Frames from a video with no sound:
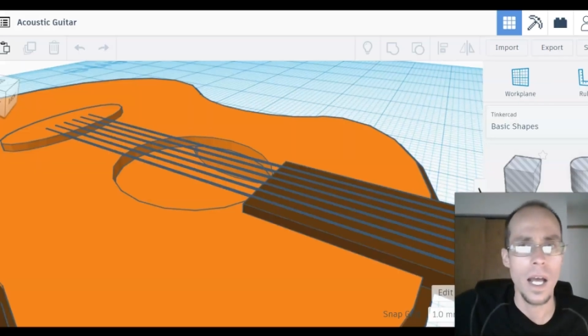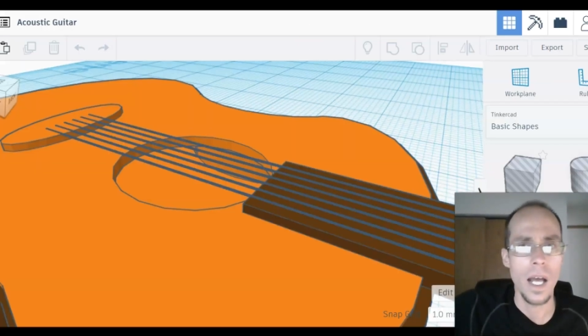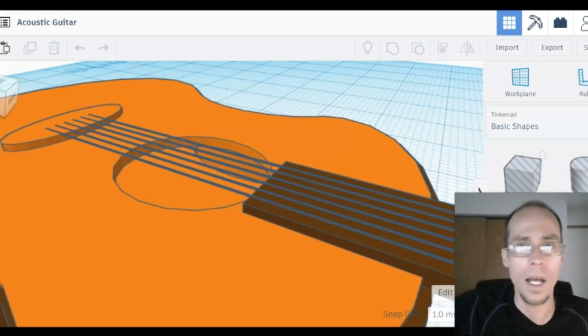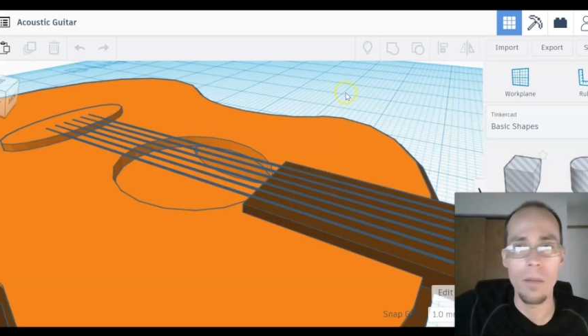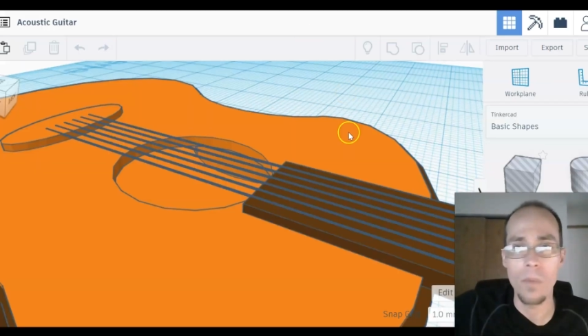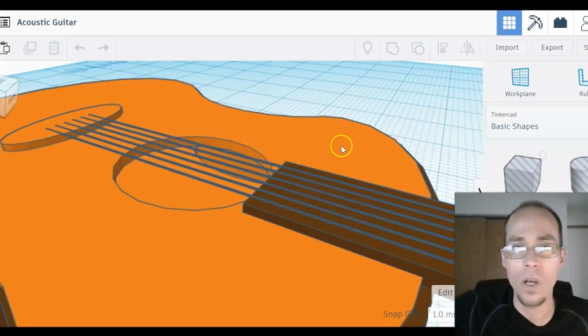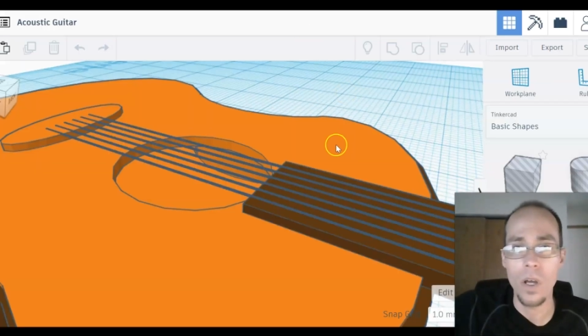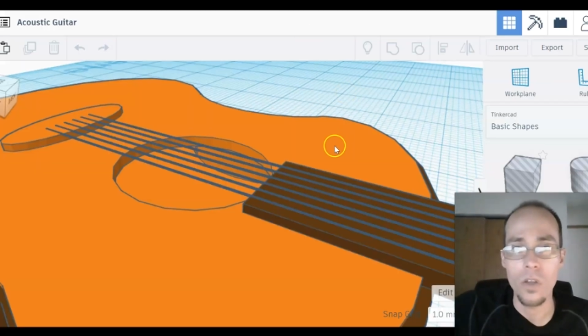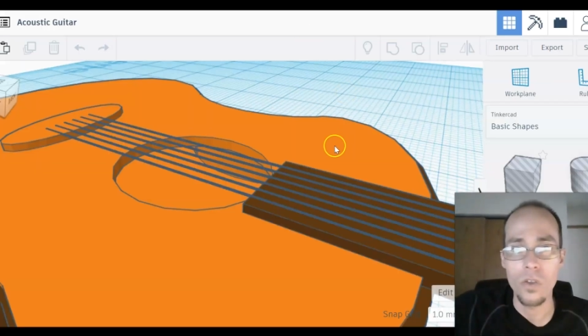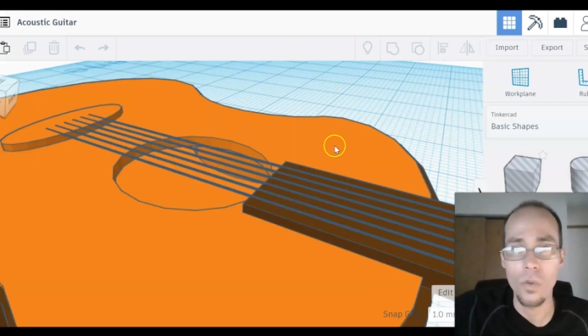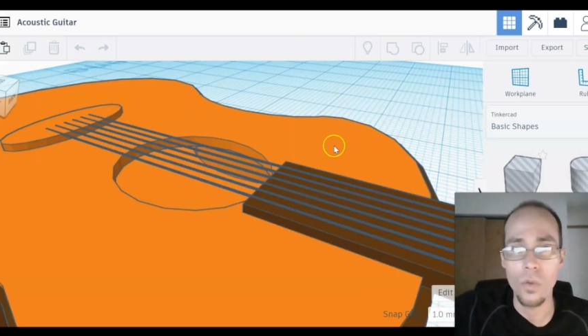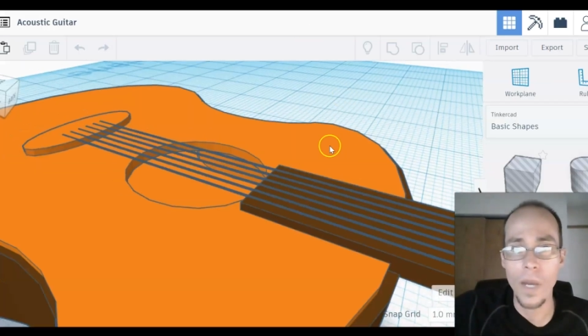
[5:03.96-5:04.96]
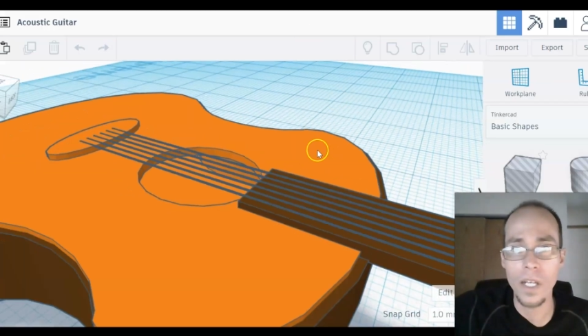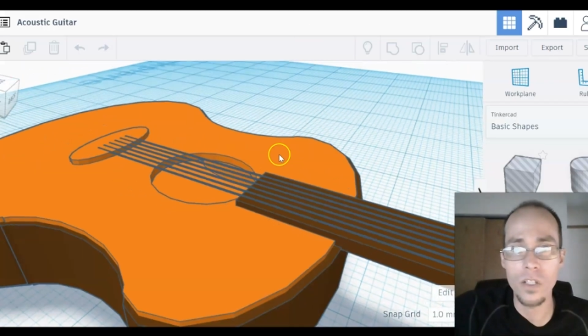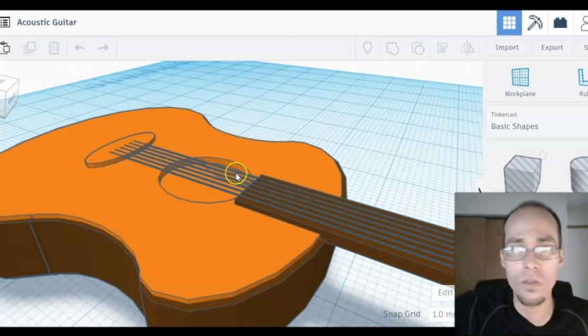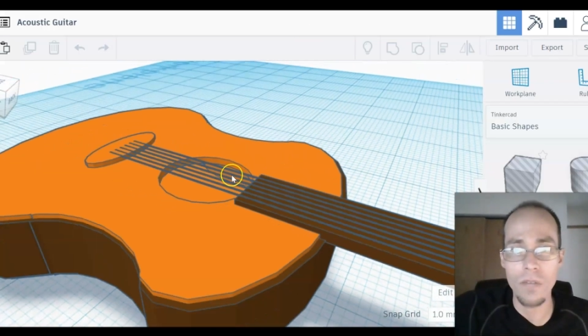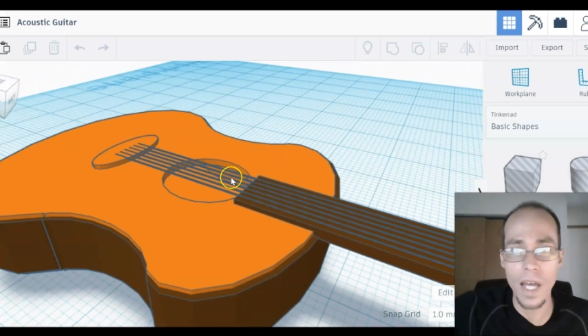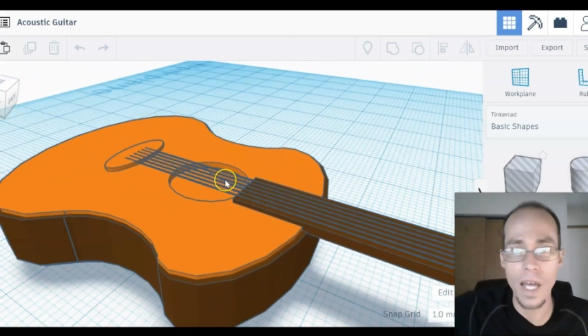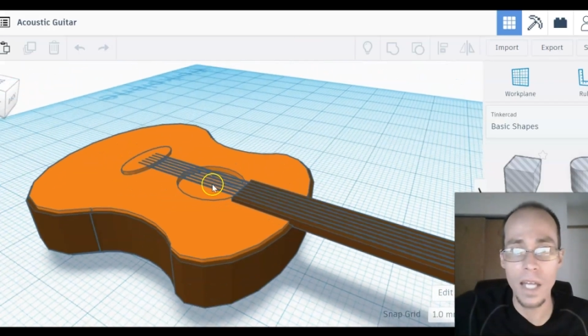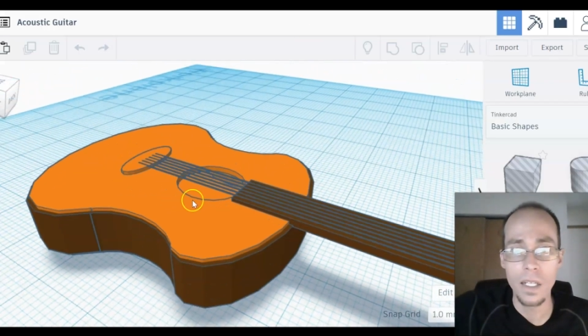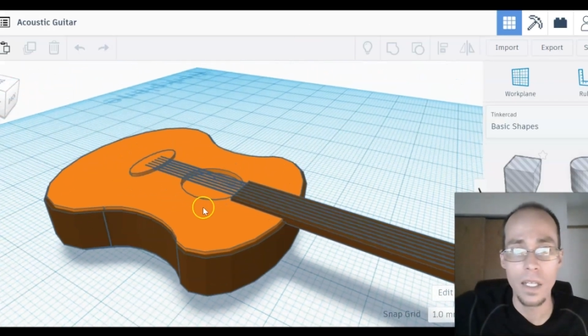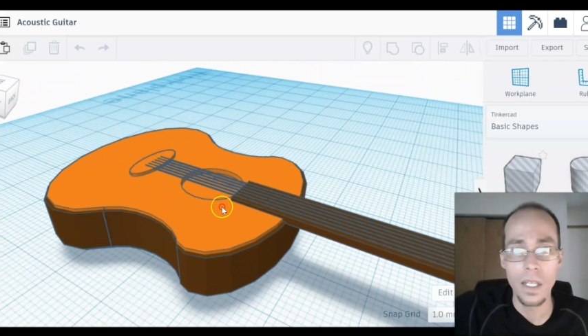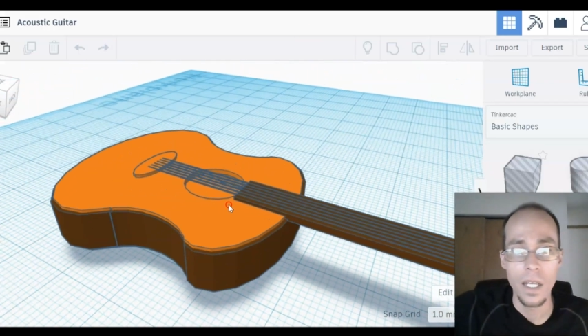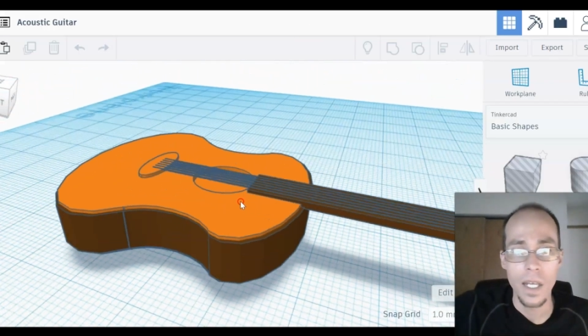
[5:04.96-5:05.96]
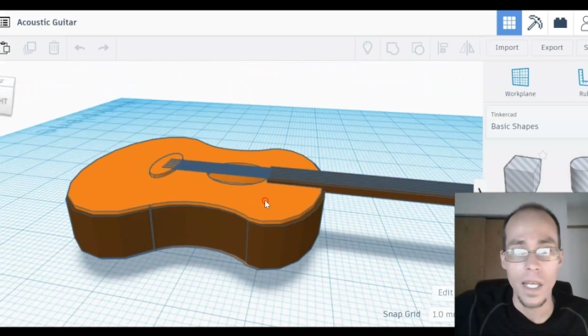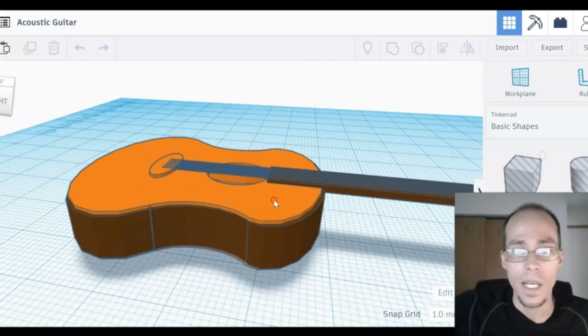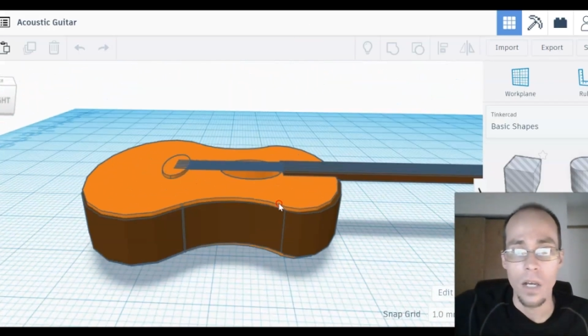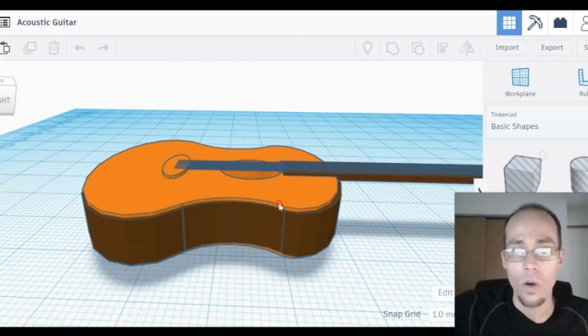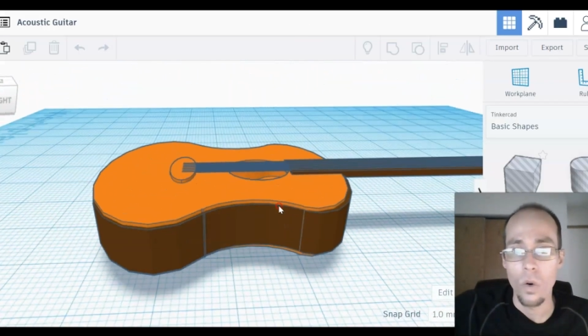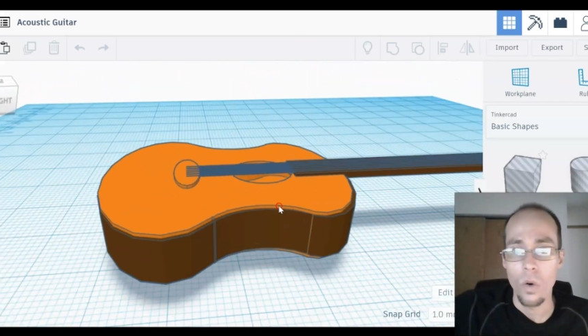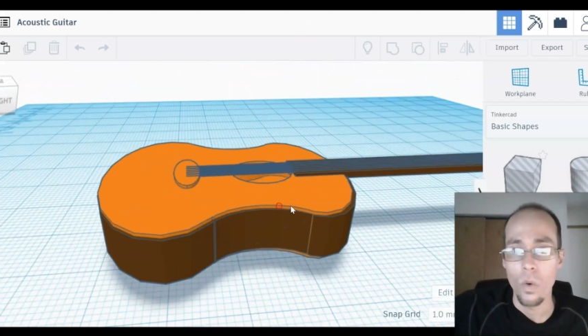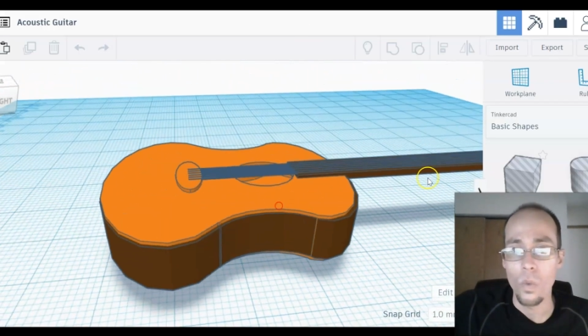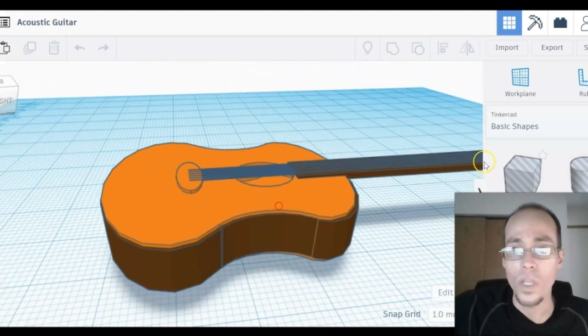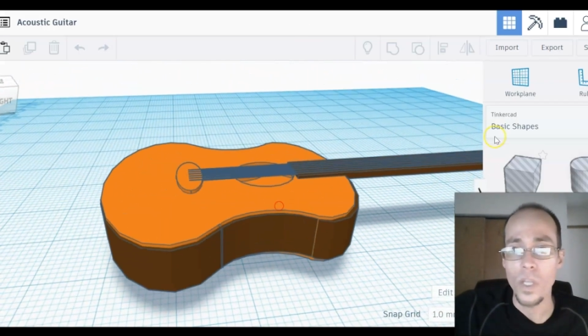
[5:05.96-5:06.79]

The way to do that, when